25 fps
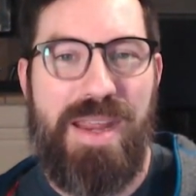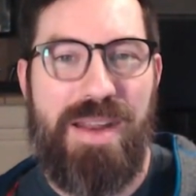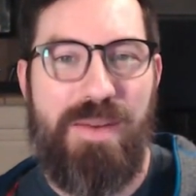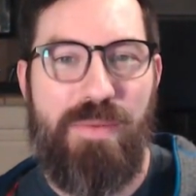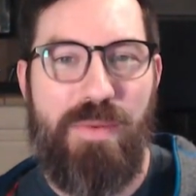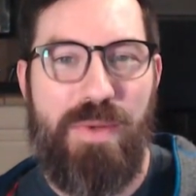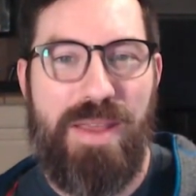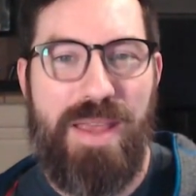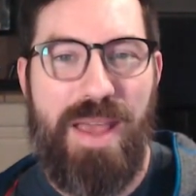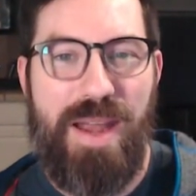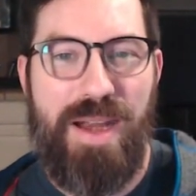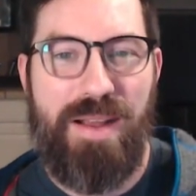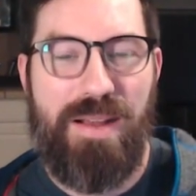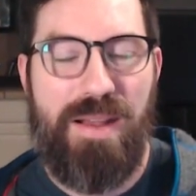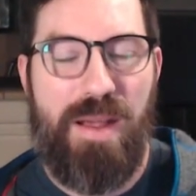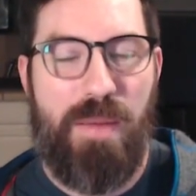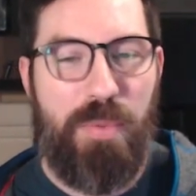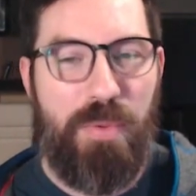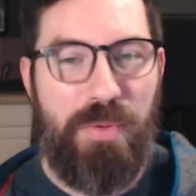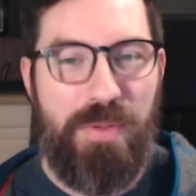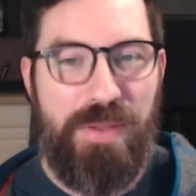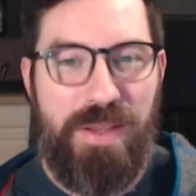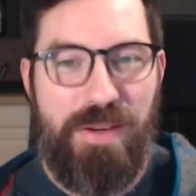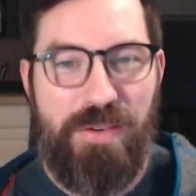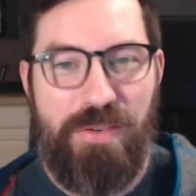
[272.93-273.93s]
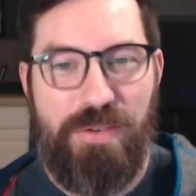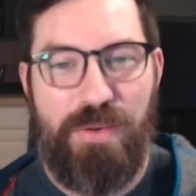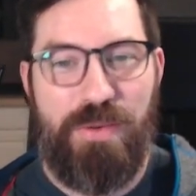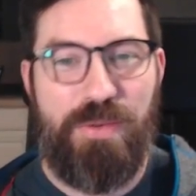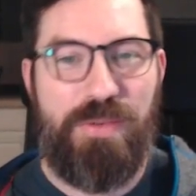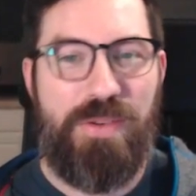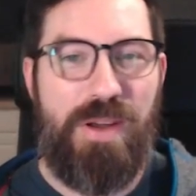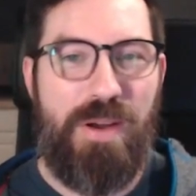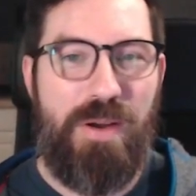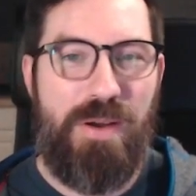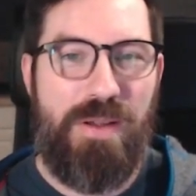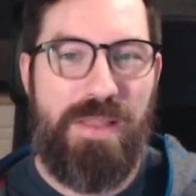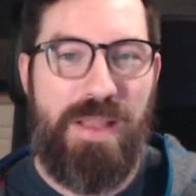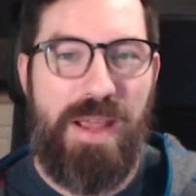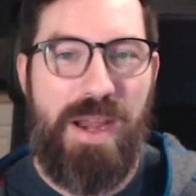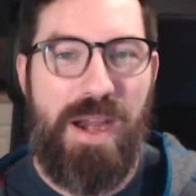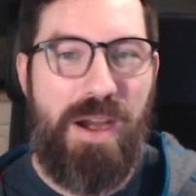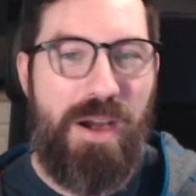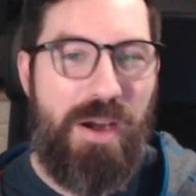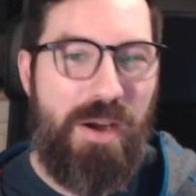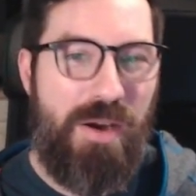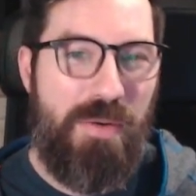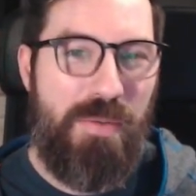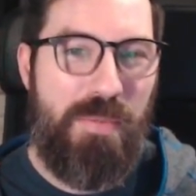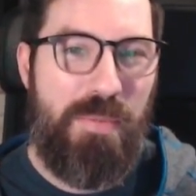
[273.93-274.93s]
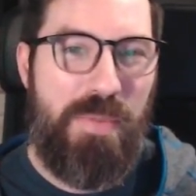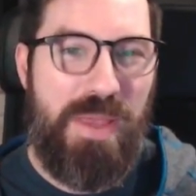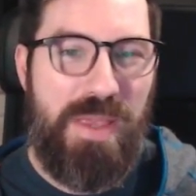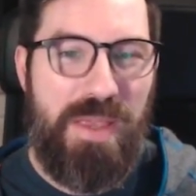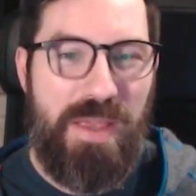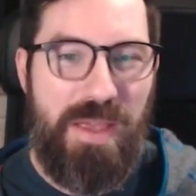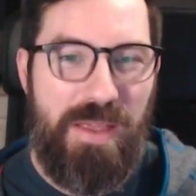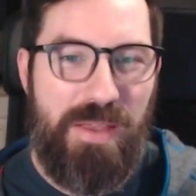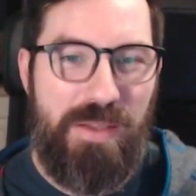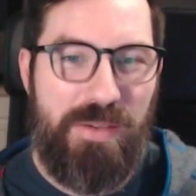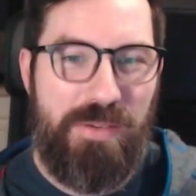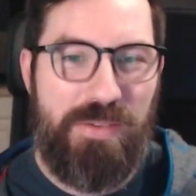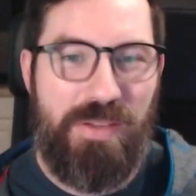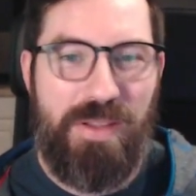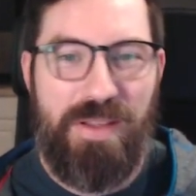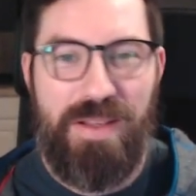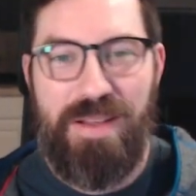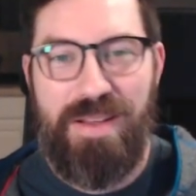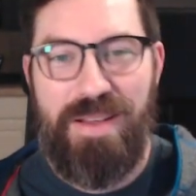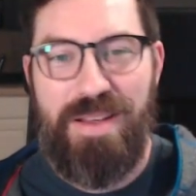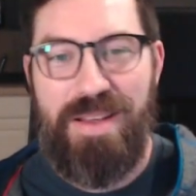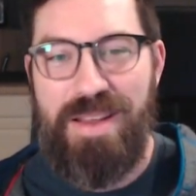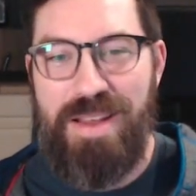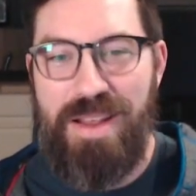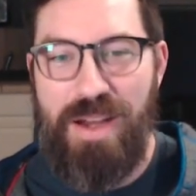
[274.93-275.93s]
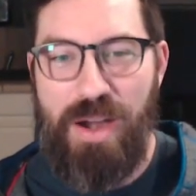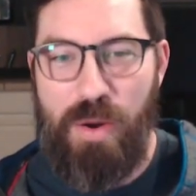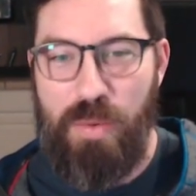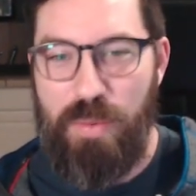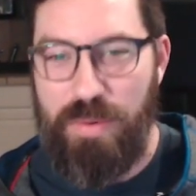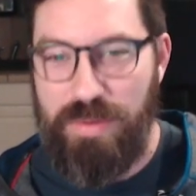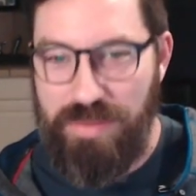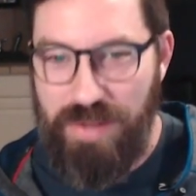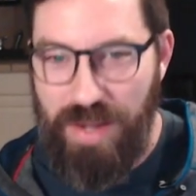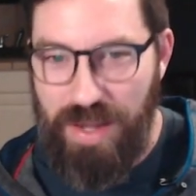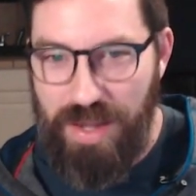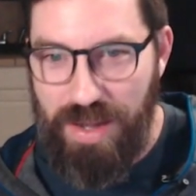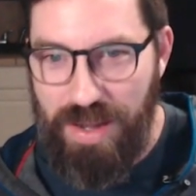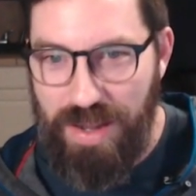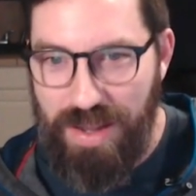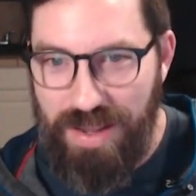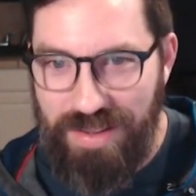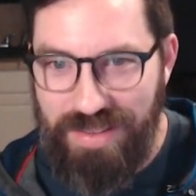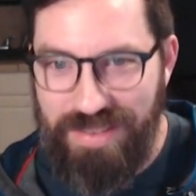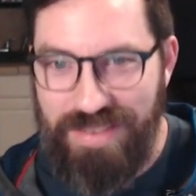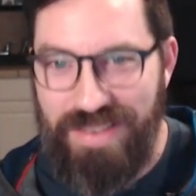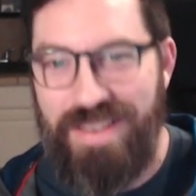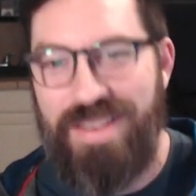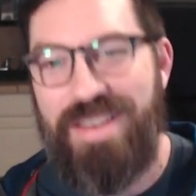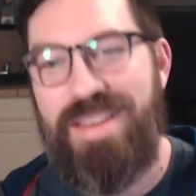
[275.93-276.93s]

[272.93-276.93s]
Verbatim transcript: And we got a couple issues here and there because you know with data.